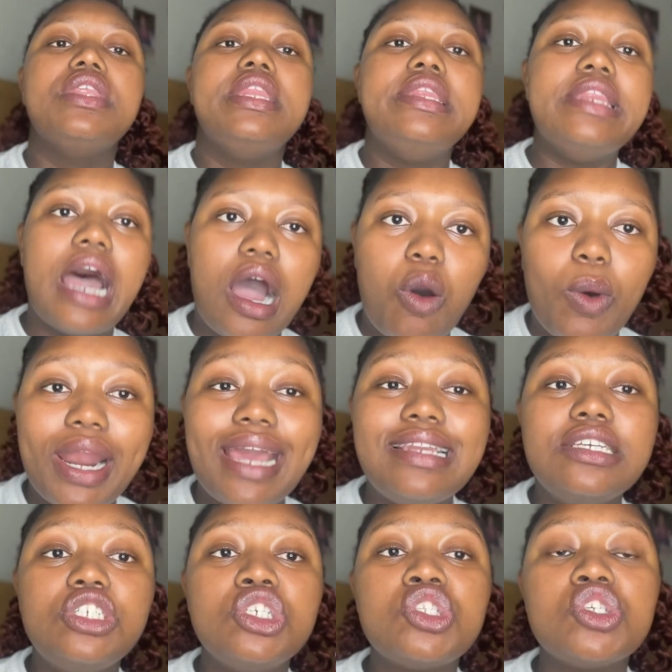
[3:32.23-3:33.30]
Now, what I
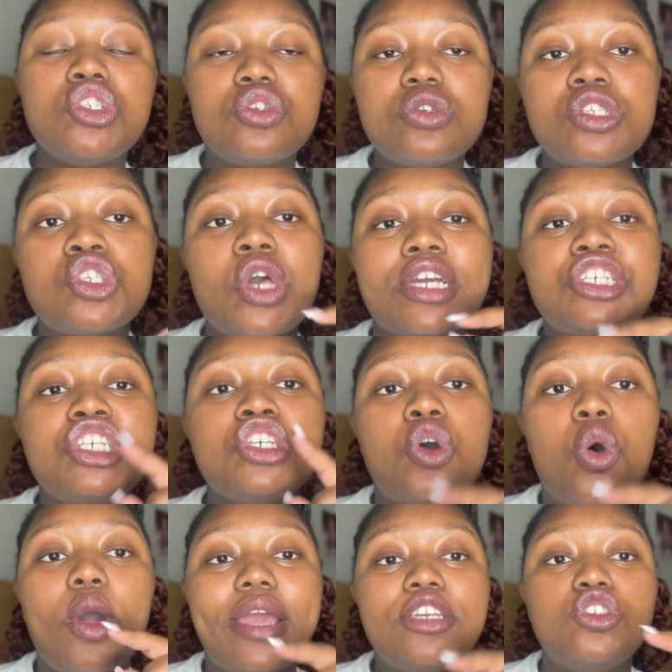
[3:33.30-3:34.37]
need you to do is to actually
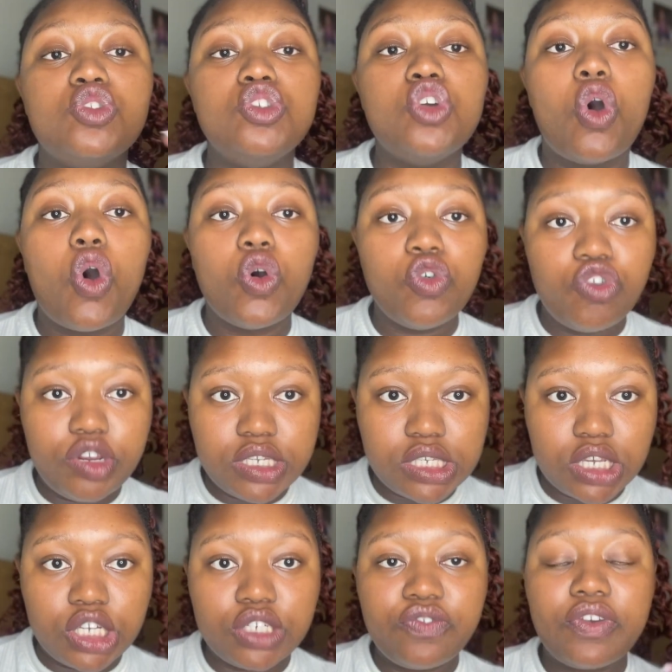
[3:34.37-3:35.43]
go and do your own research.